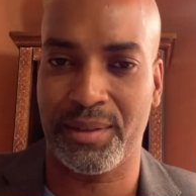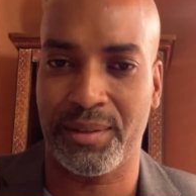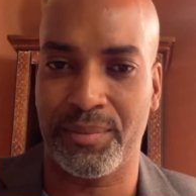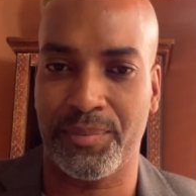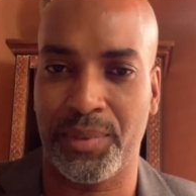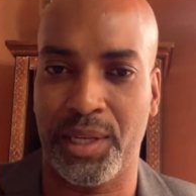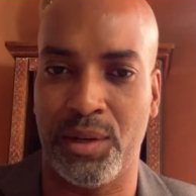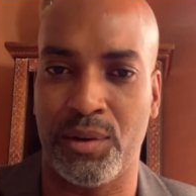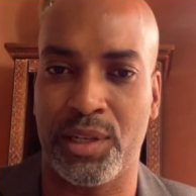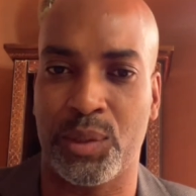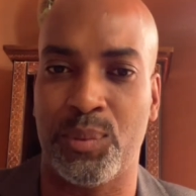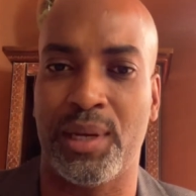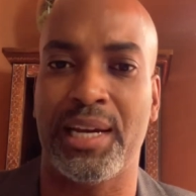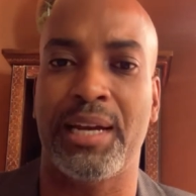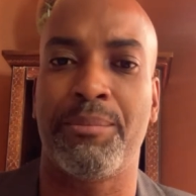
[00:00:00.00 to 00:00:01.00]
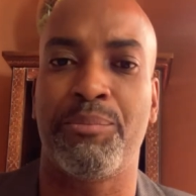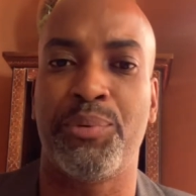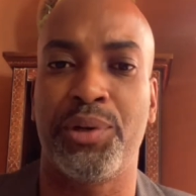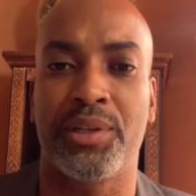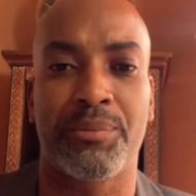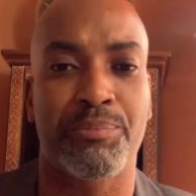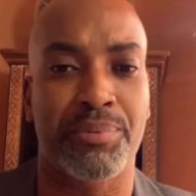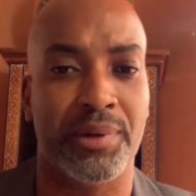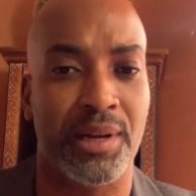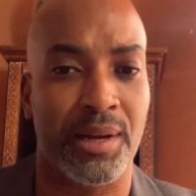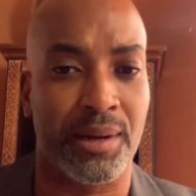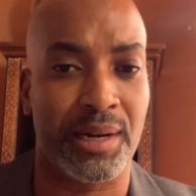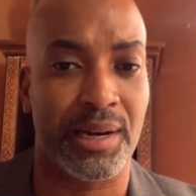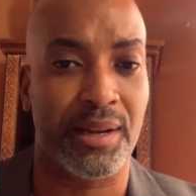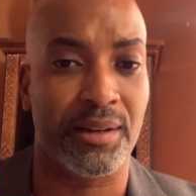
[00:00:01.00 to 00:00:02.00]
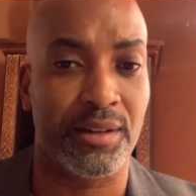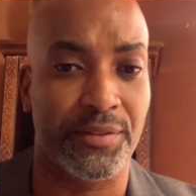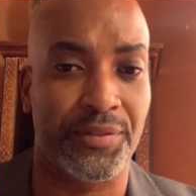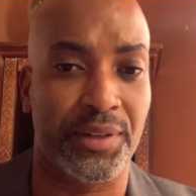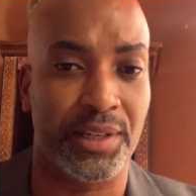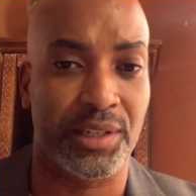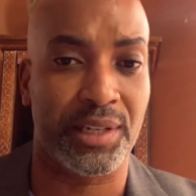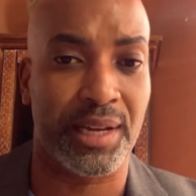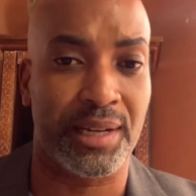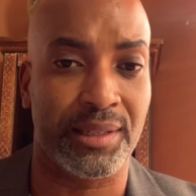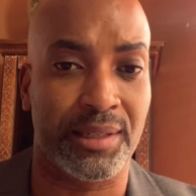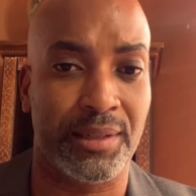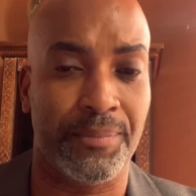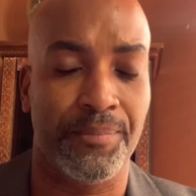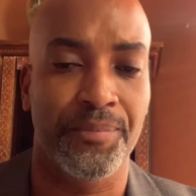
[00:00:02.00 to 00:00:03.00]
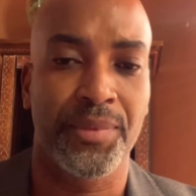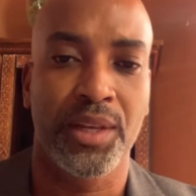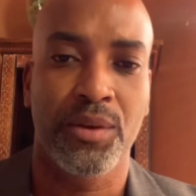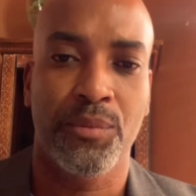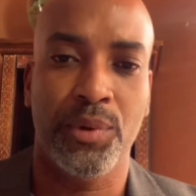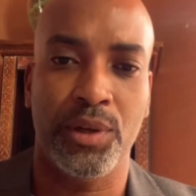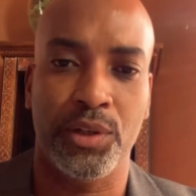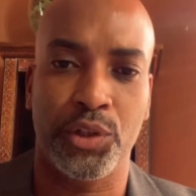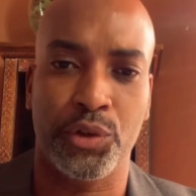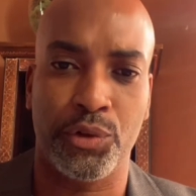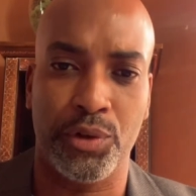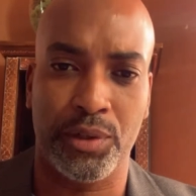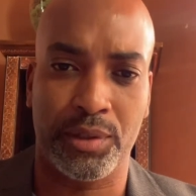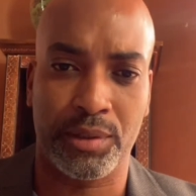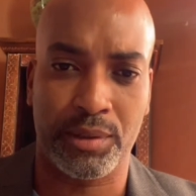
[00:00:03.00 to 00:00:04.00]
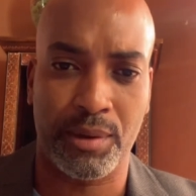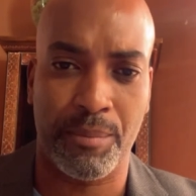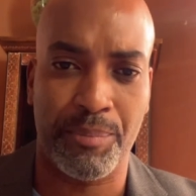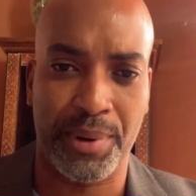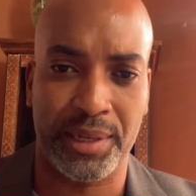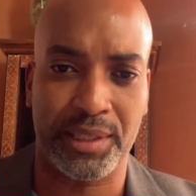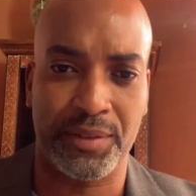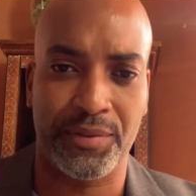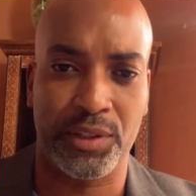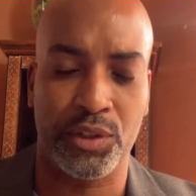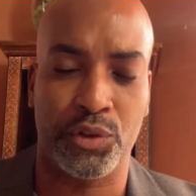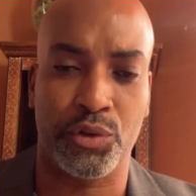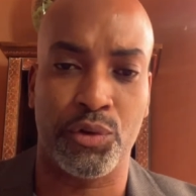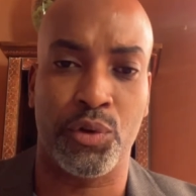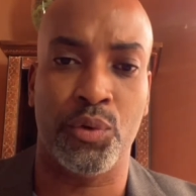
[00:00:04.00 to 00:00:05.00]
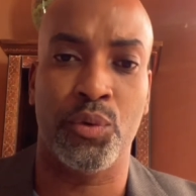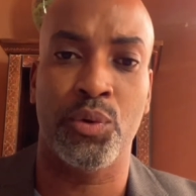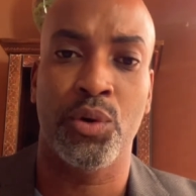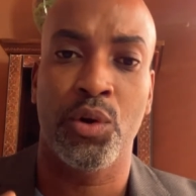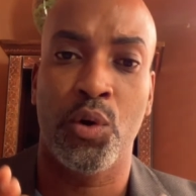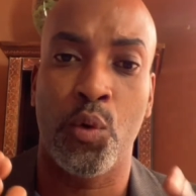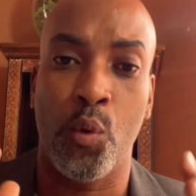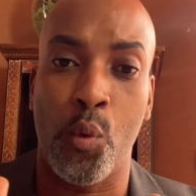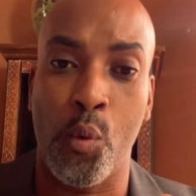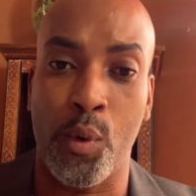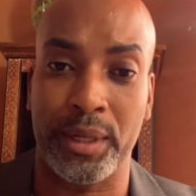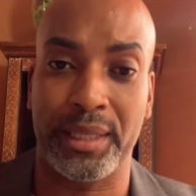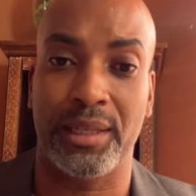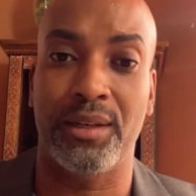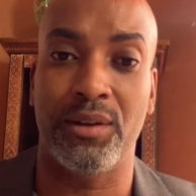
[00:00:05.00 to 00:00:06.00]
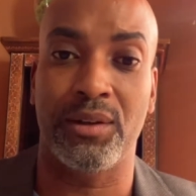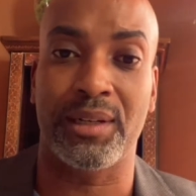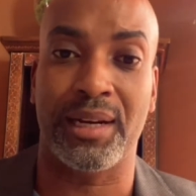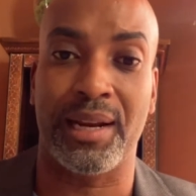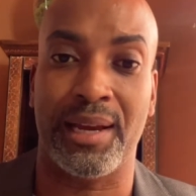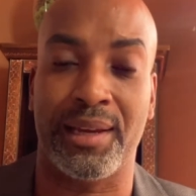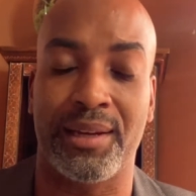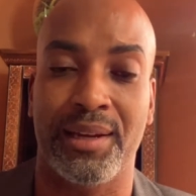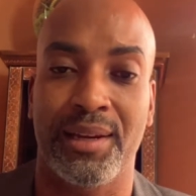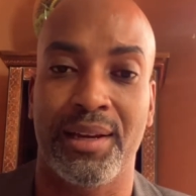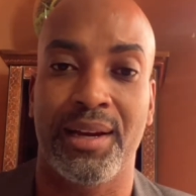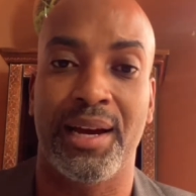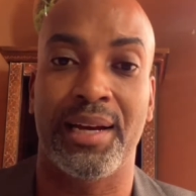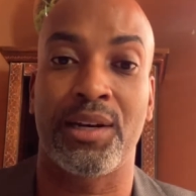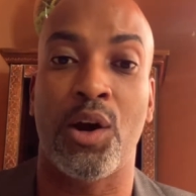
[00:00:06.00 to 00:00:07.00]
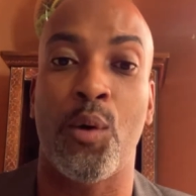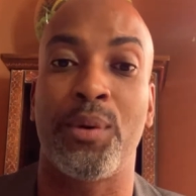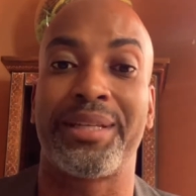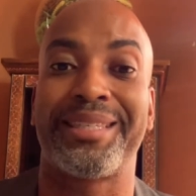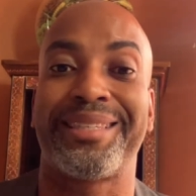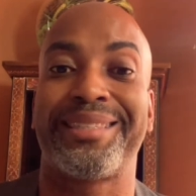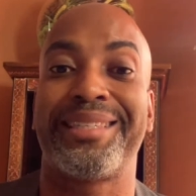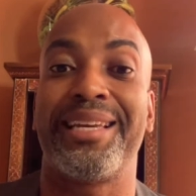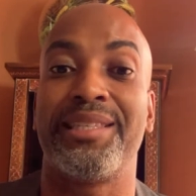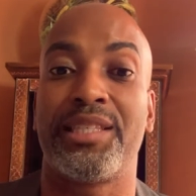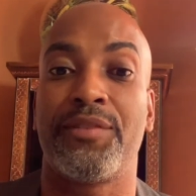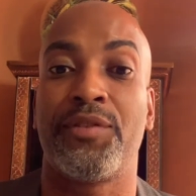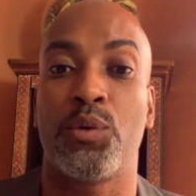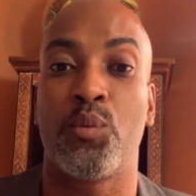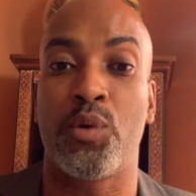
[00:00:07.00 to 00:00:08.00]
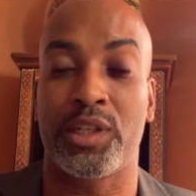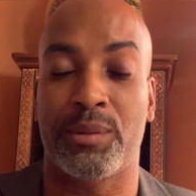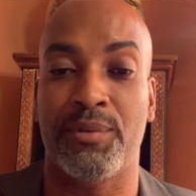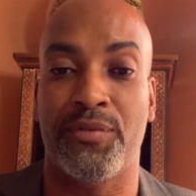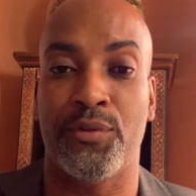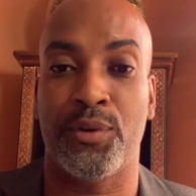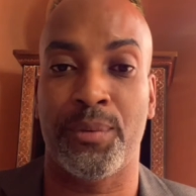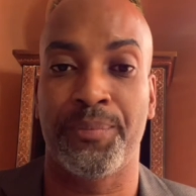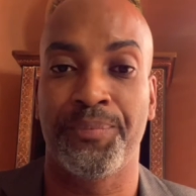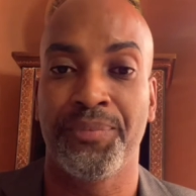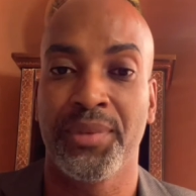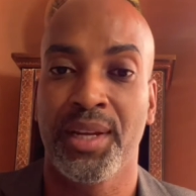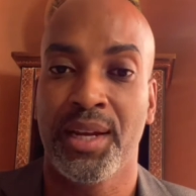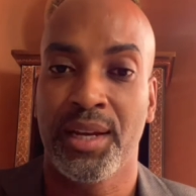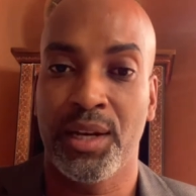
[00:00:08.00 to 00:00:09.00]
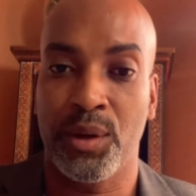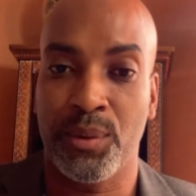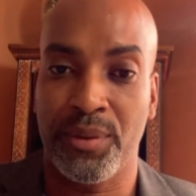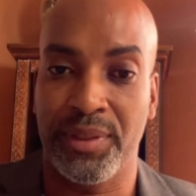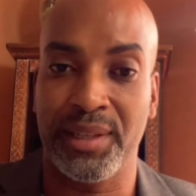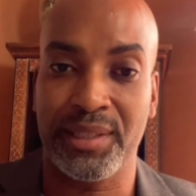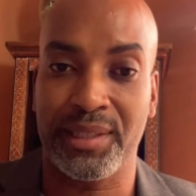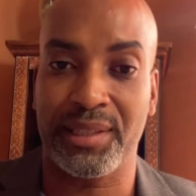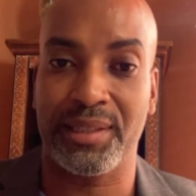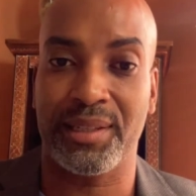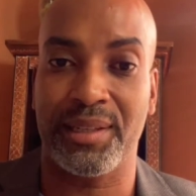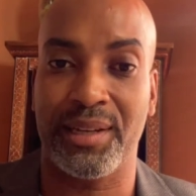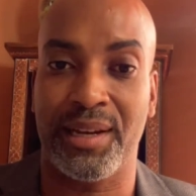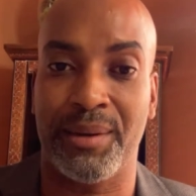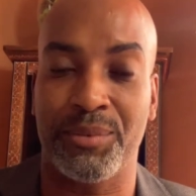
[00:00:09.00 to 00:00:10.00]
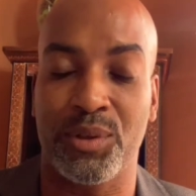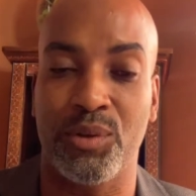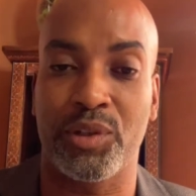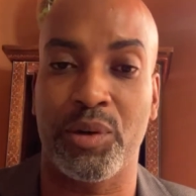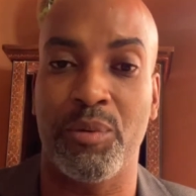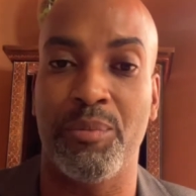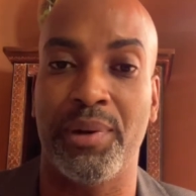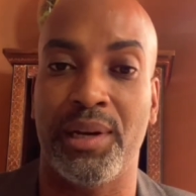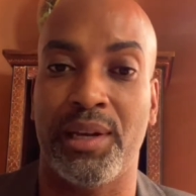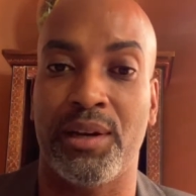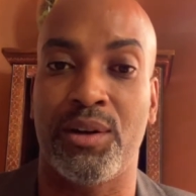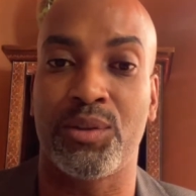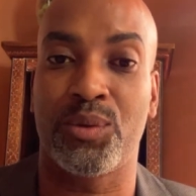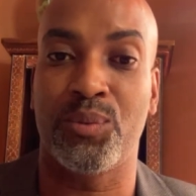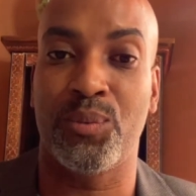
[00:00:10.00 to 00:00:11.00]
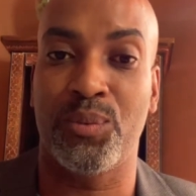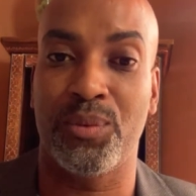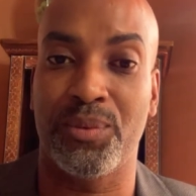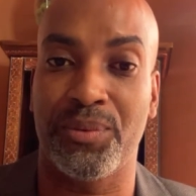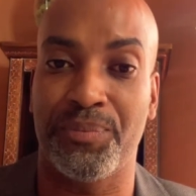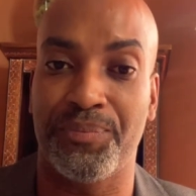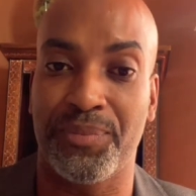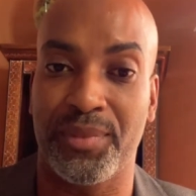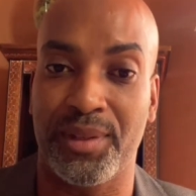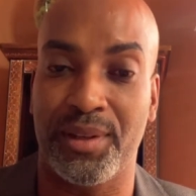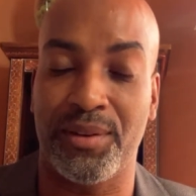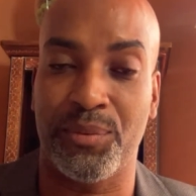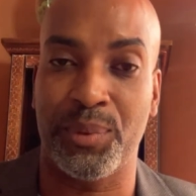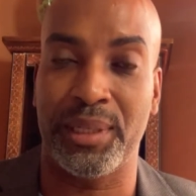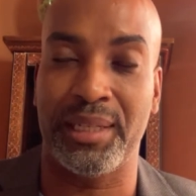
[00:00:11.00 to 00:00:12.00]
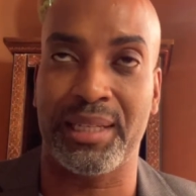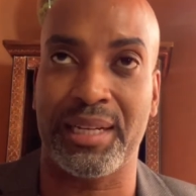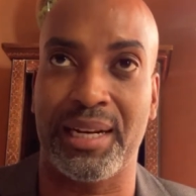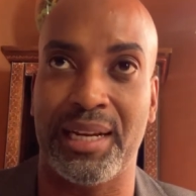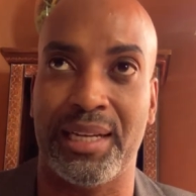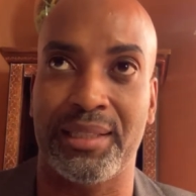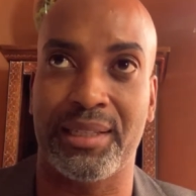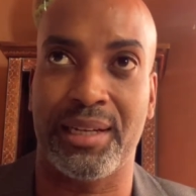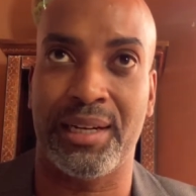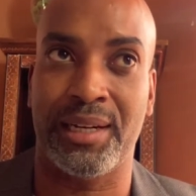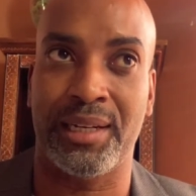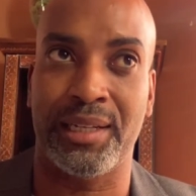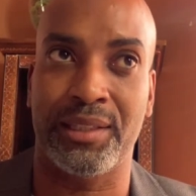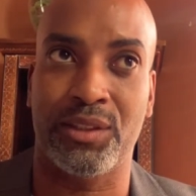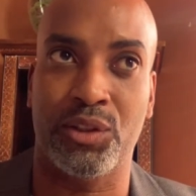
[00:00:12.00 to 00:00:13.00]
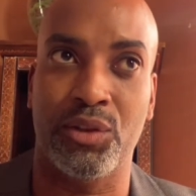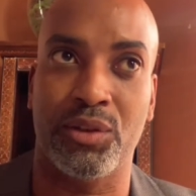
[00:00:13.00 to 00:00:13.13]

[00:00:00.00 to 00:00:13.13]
because we can't breach client confidentiality. We're going to show you some parts of it to show you what it looked like and how extensive it was before. Now, this solution we're building out with this client, it took